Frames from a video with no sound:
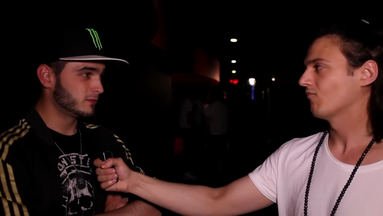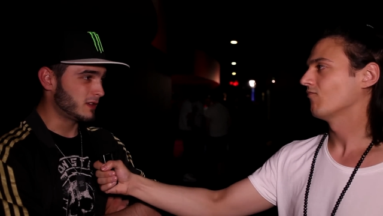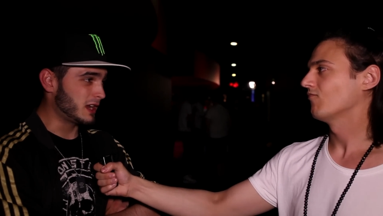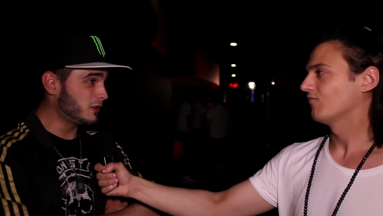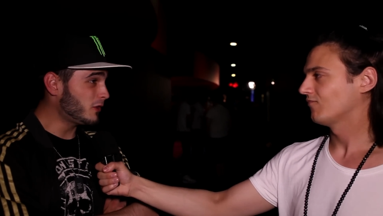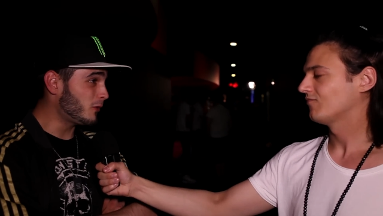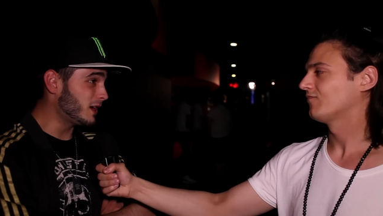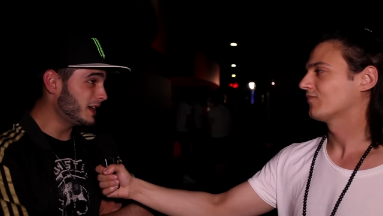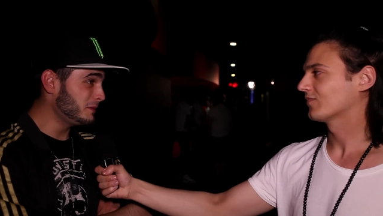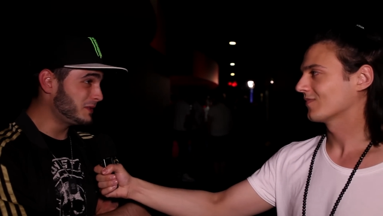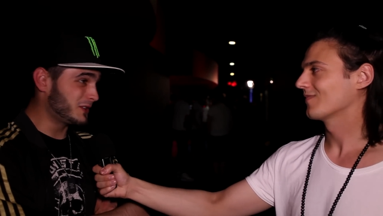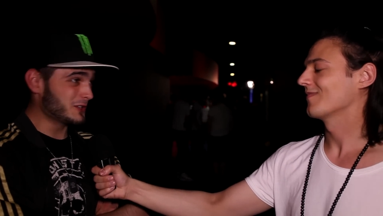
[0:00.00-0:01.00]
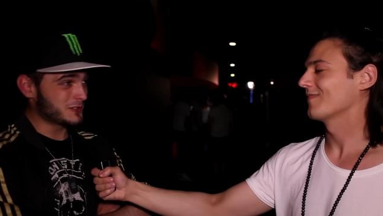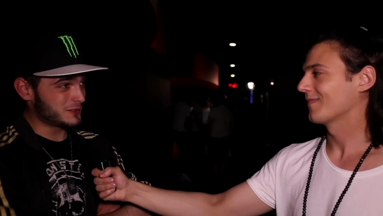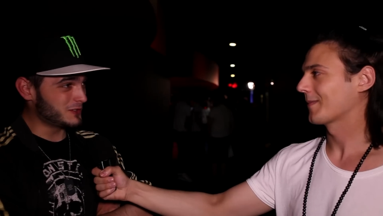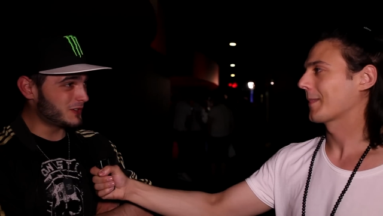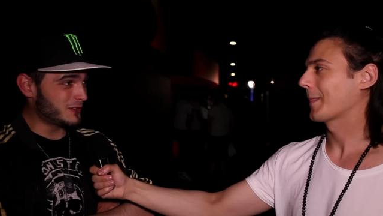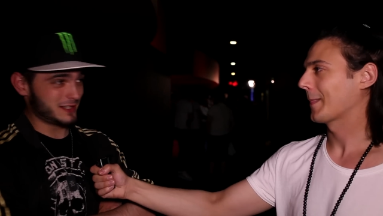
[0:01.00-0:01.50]
Speaker 1: I don't know why, because
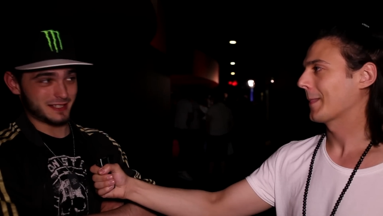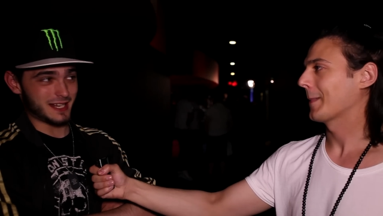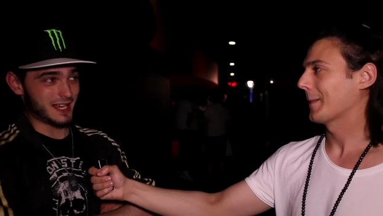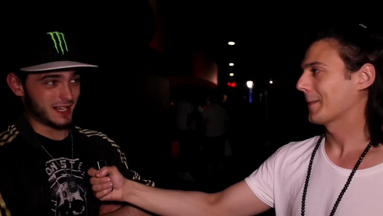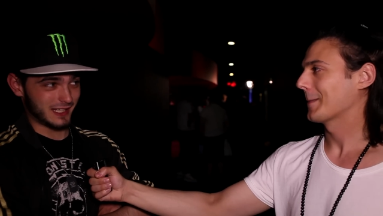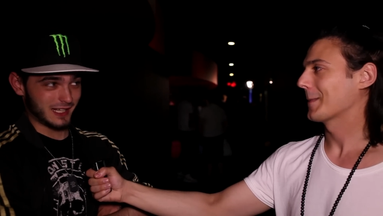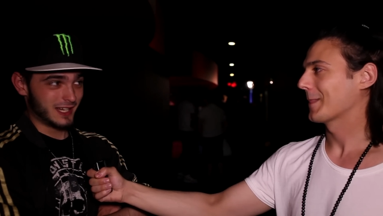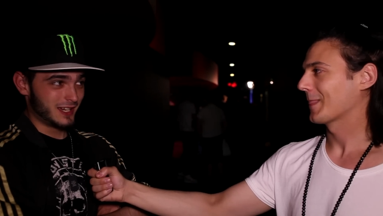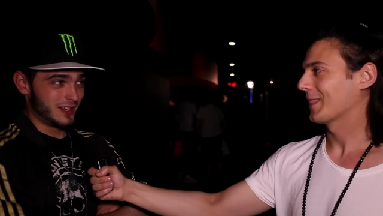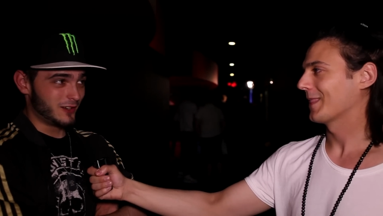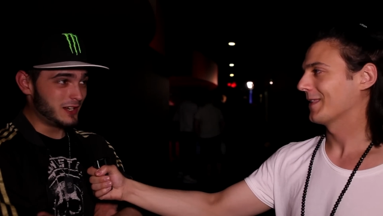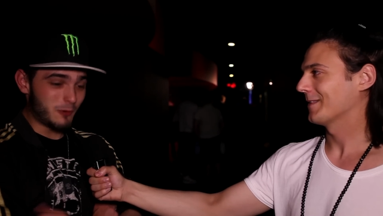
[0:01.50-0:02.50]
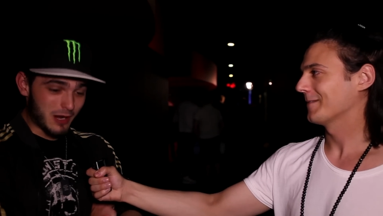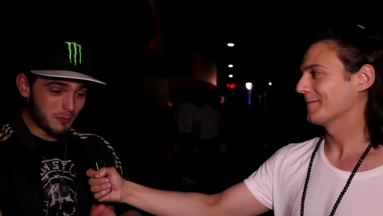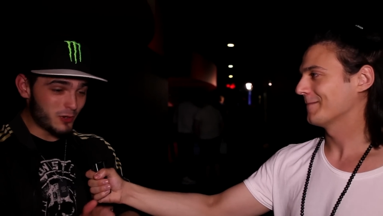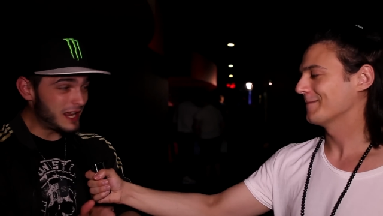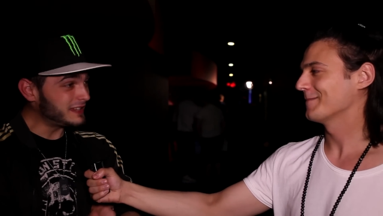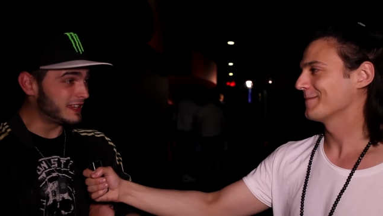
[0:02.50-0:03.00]
you know, it's like only one
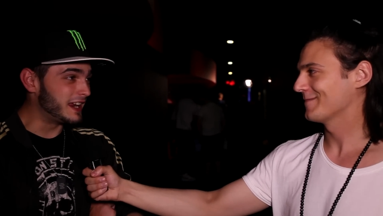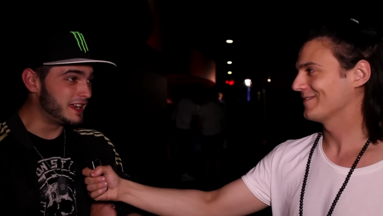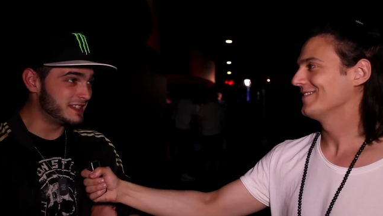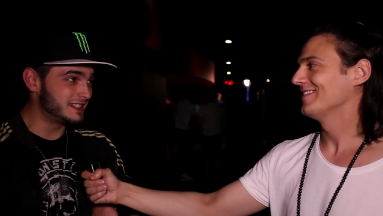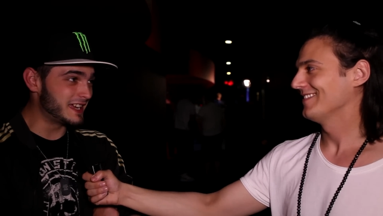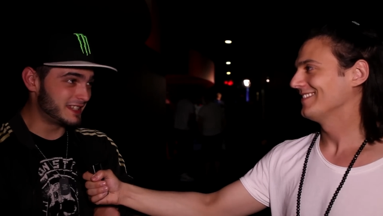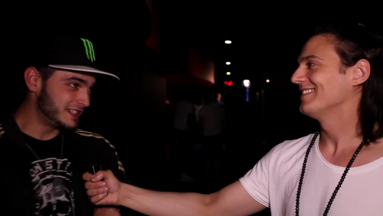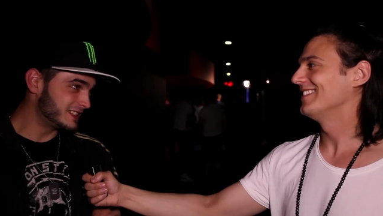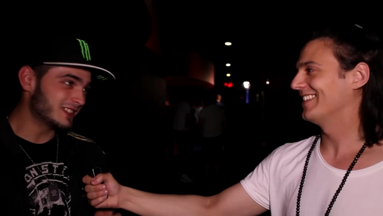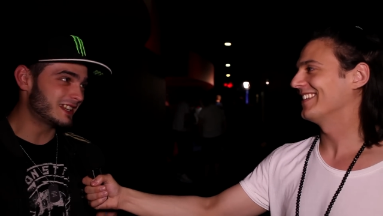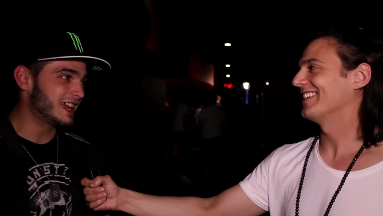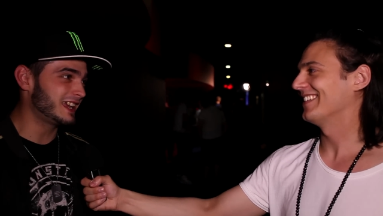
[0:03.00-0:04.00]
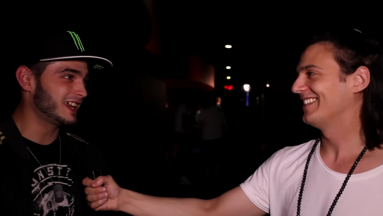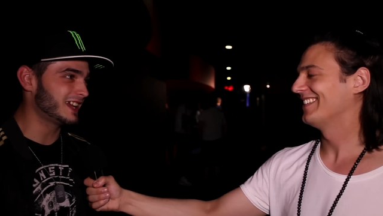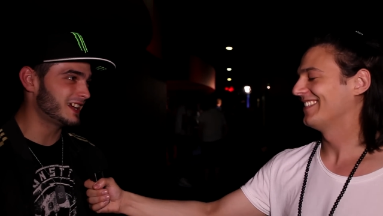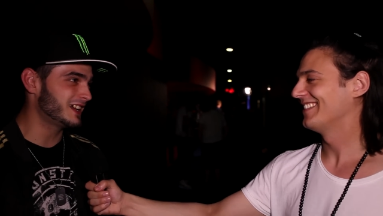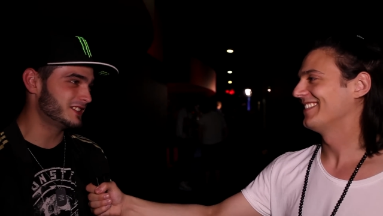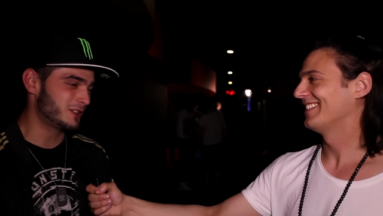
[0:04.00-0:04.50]
bullet and he's dead. It's not yeah. like
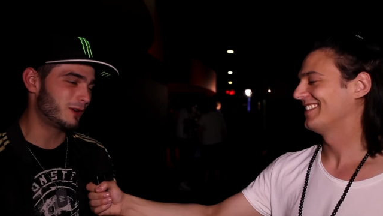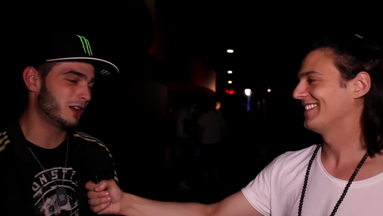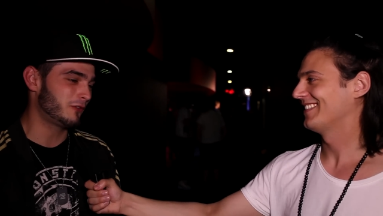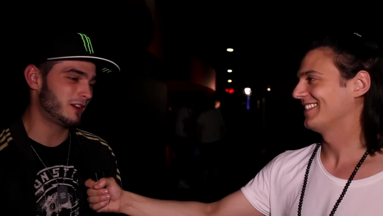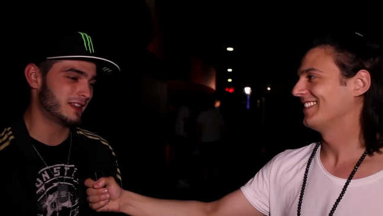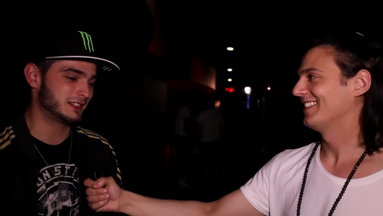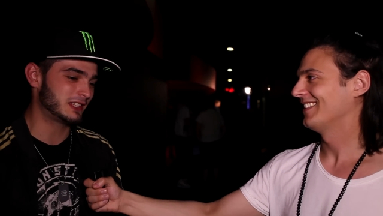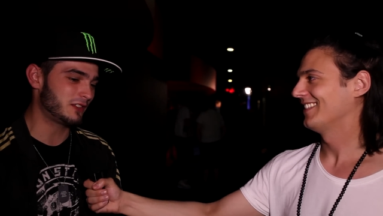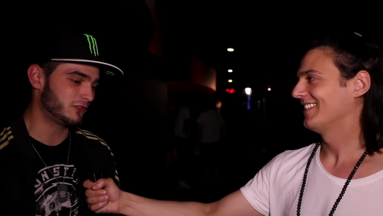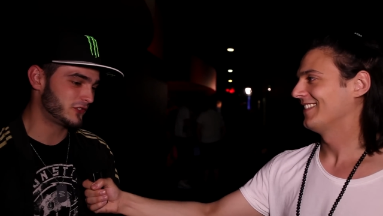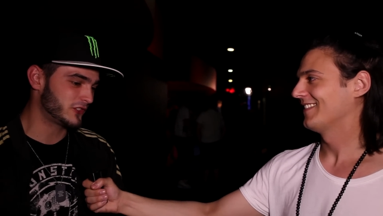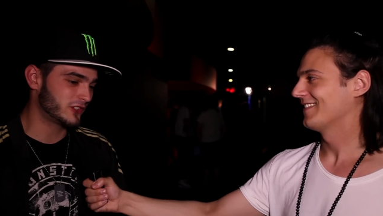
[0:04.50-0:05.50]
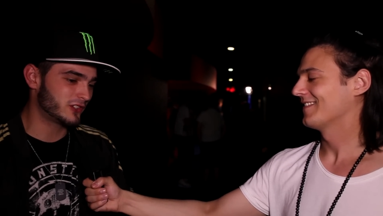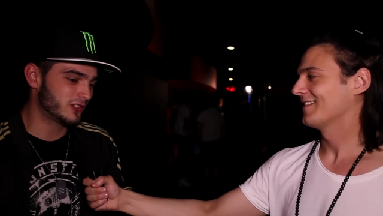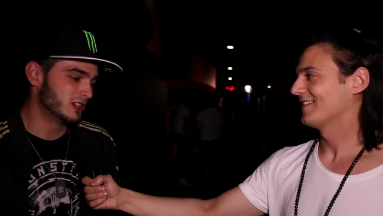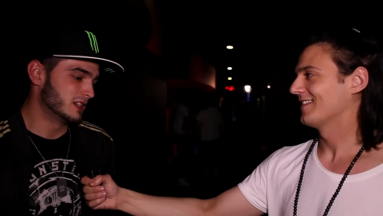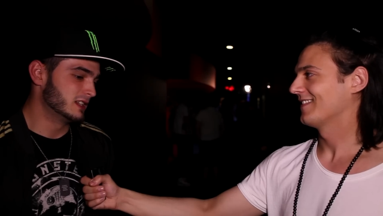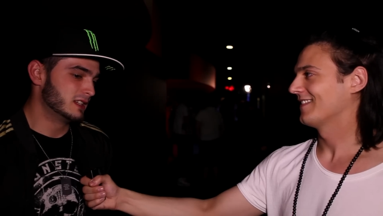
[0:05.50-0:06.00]
uh, the rifle and stuff, so
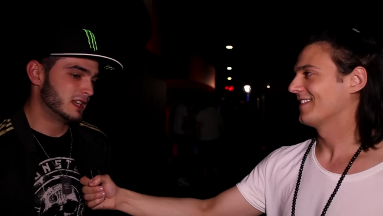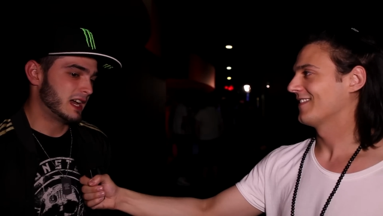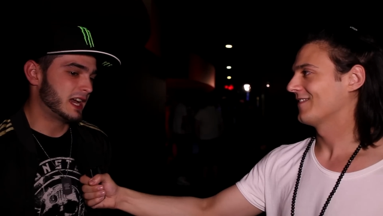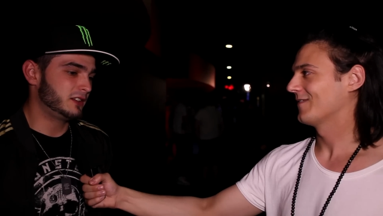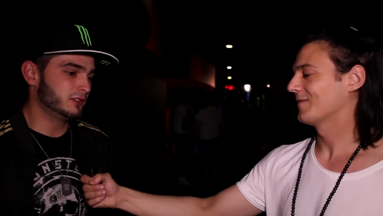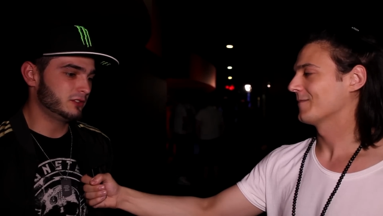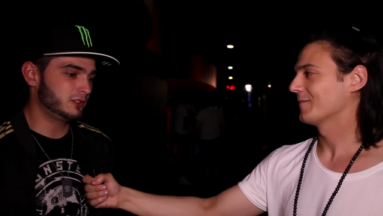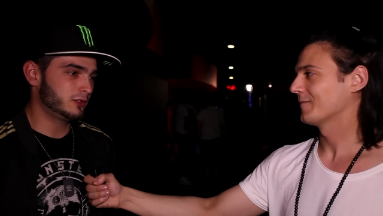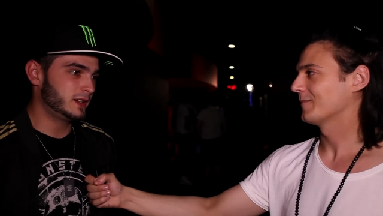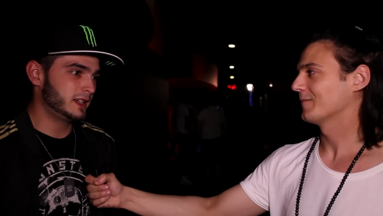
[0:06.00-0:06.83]
I don't do